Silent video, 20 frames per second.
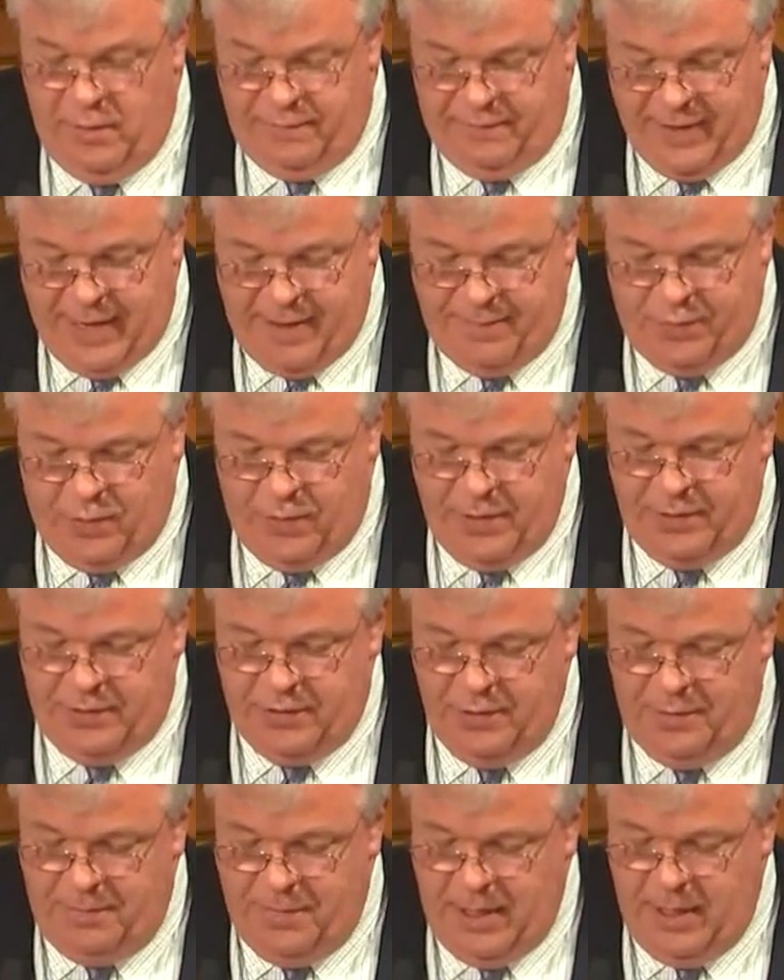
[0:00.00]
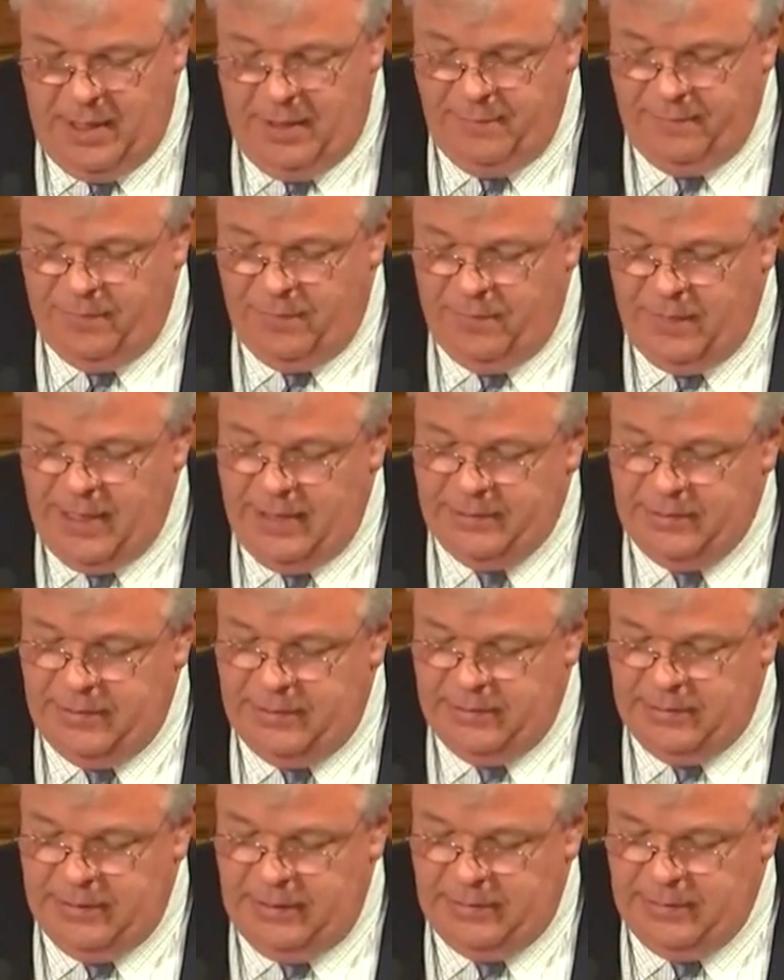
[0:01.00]
of $5.2 million for
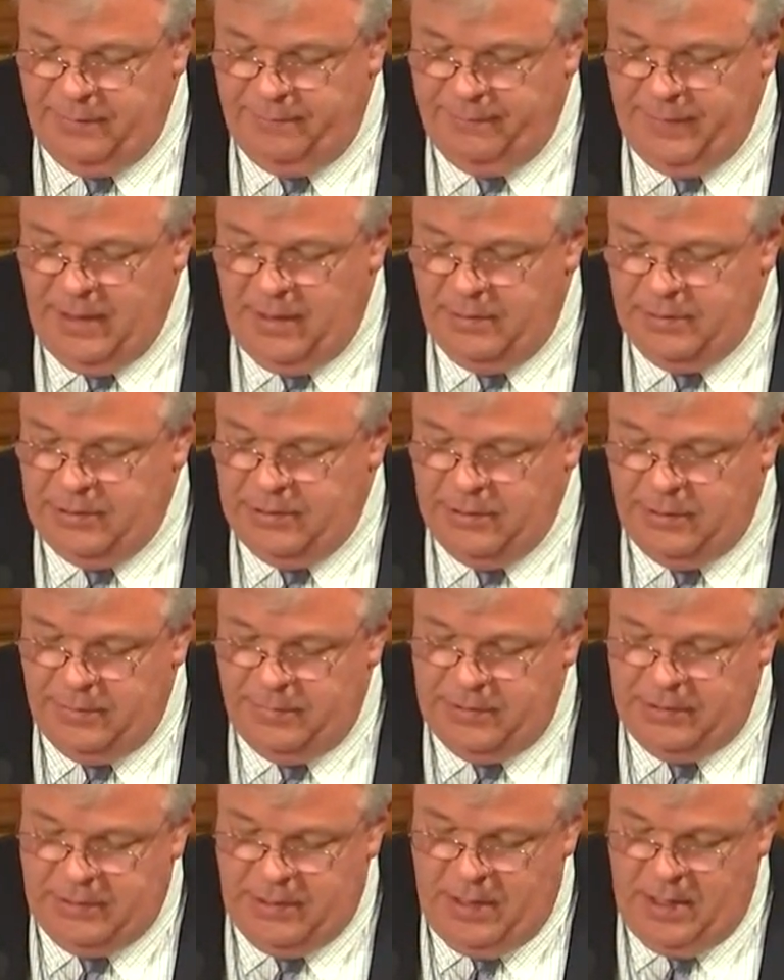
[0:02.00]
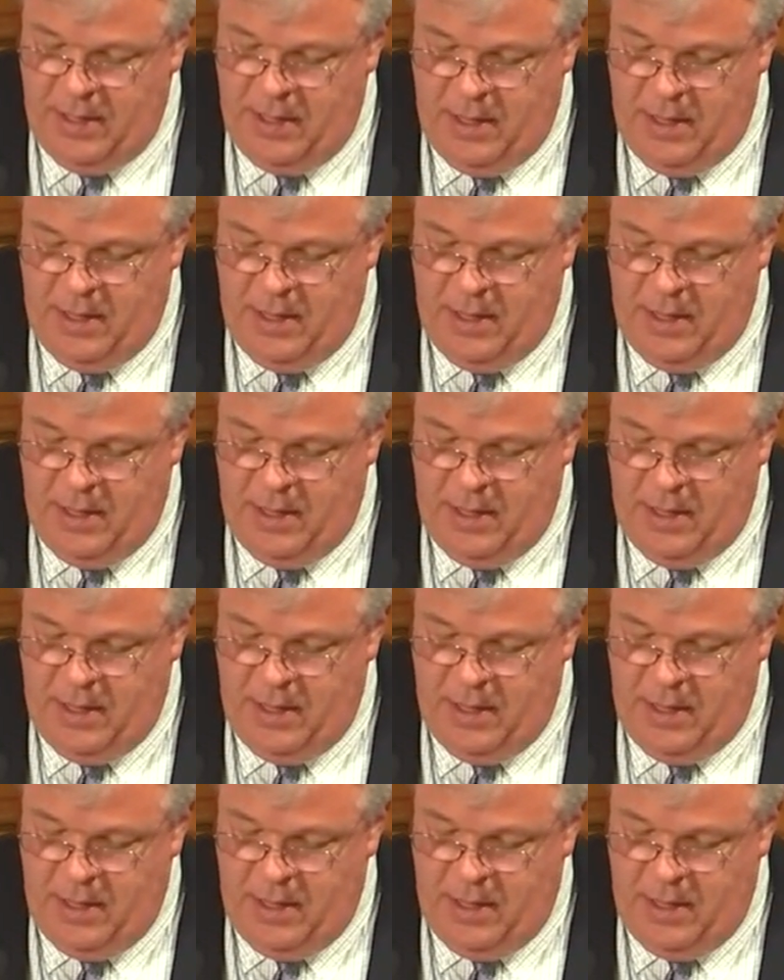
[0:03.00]
residencies and fellowships,